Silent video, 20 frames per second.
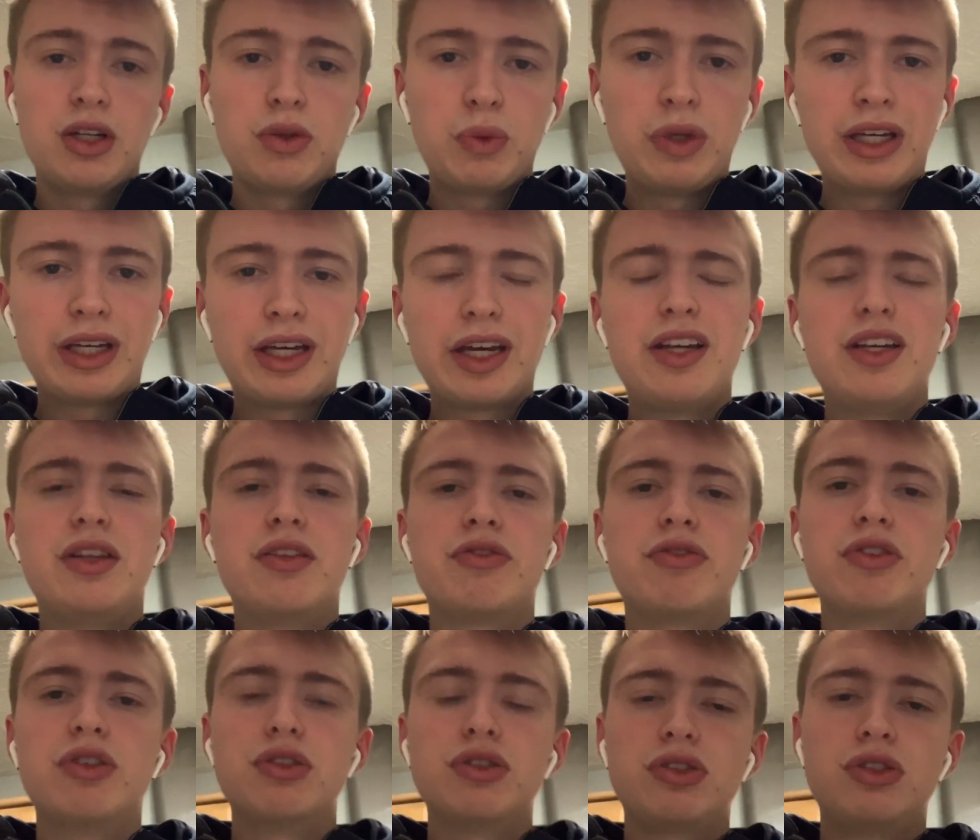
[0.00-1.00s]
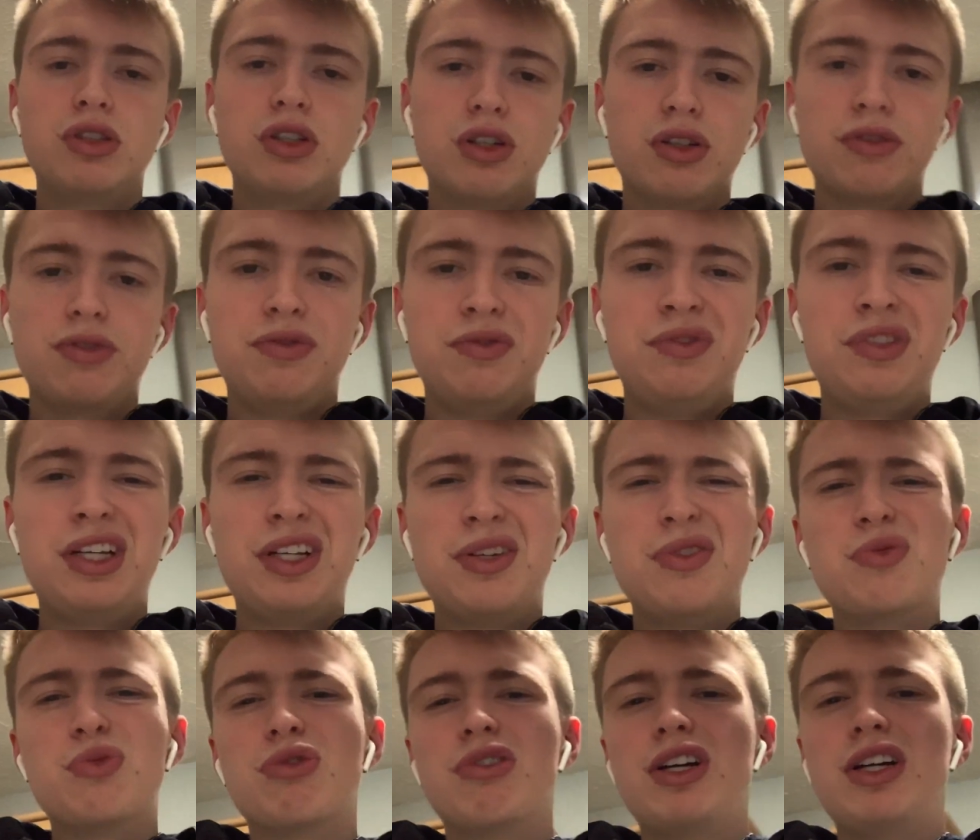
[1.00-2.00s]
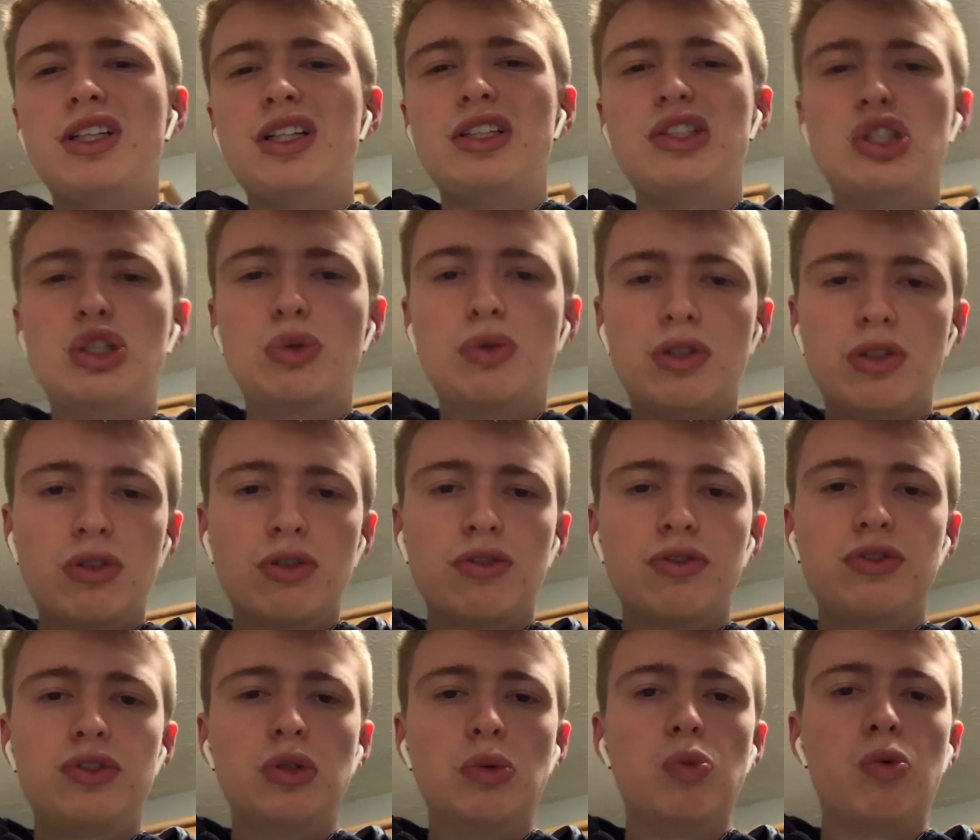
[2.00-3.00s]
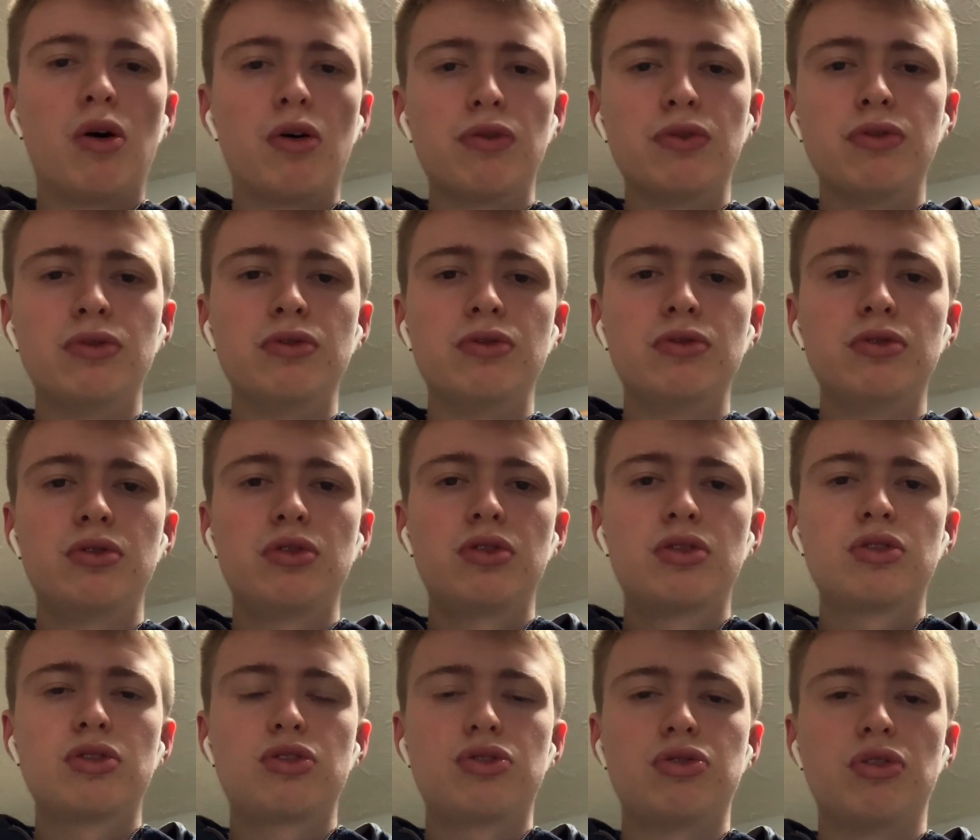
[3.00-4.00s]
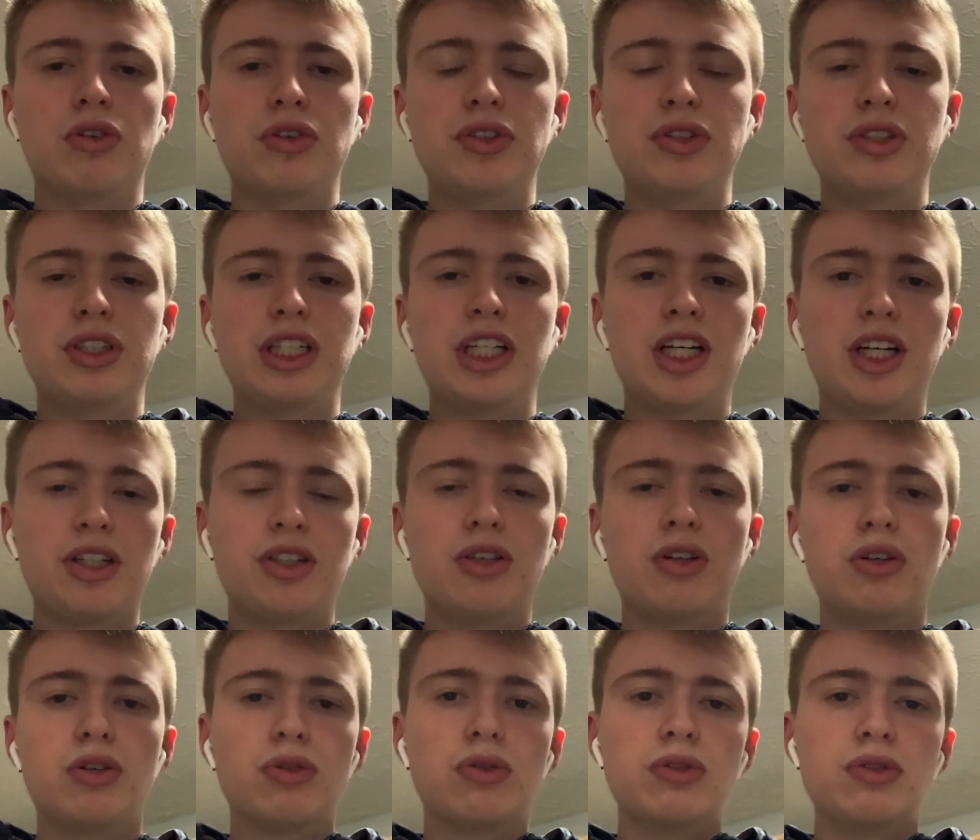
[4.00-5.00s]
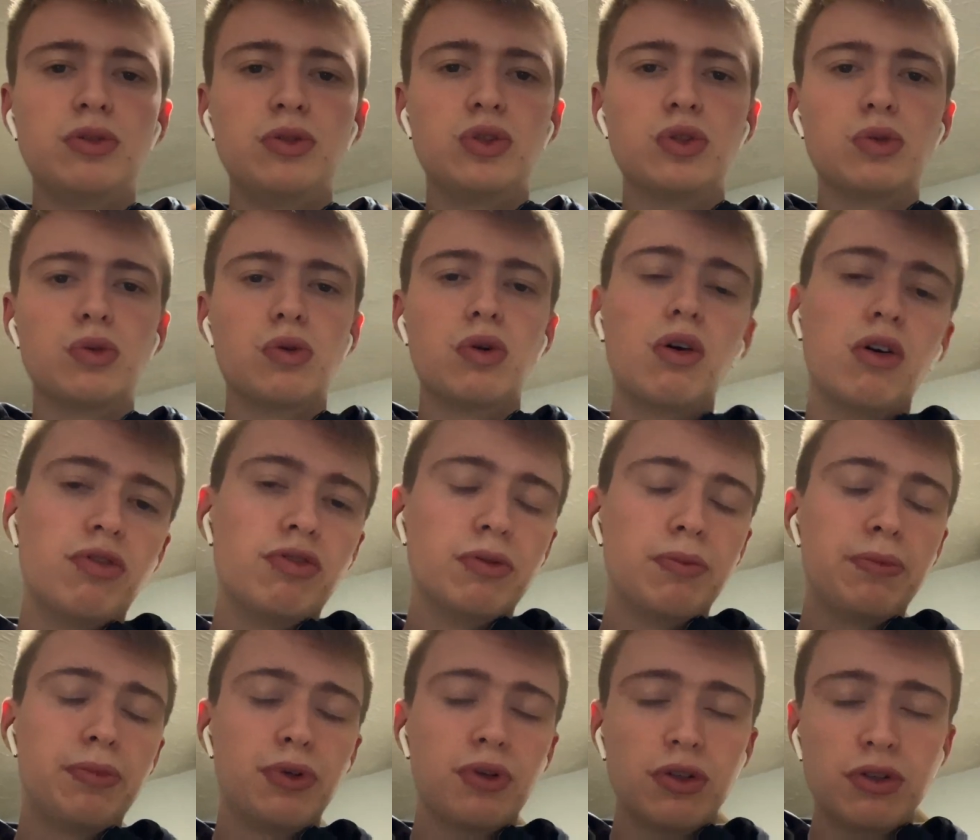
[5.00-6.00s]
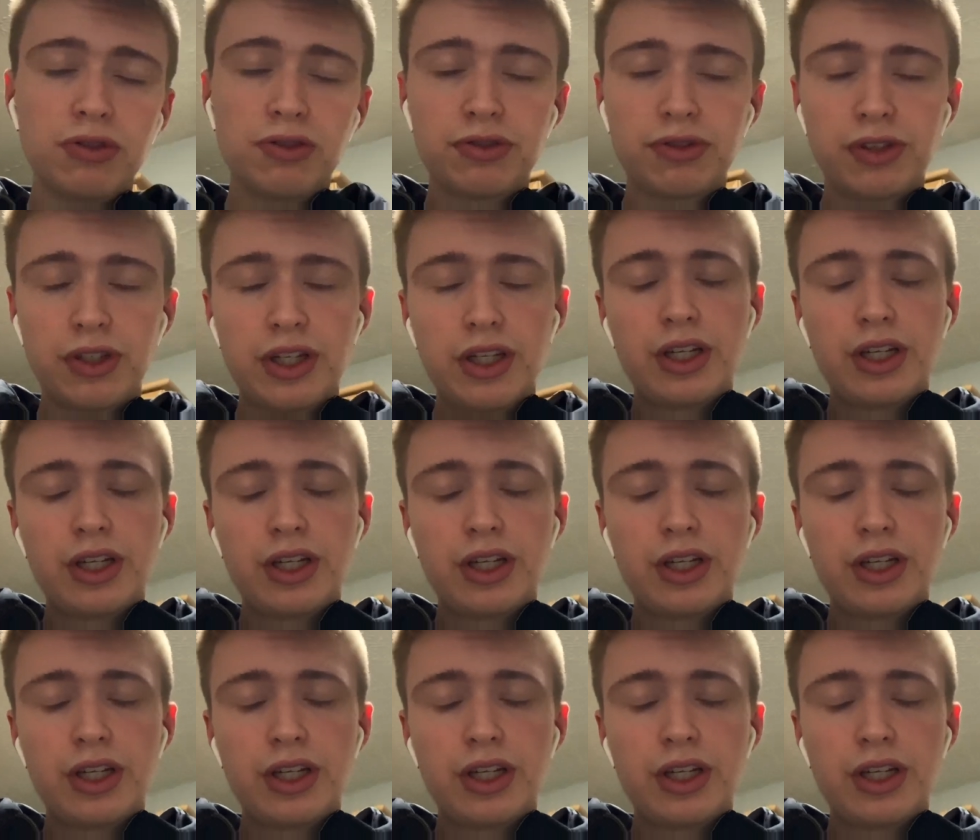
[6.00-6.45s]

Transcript: We, again, in the first half, didn't really do enough to warrant trying to get a goal. It was all huff and puff,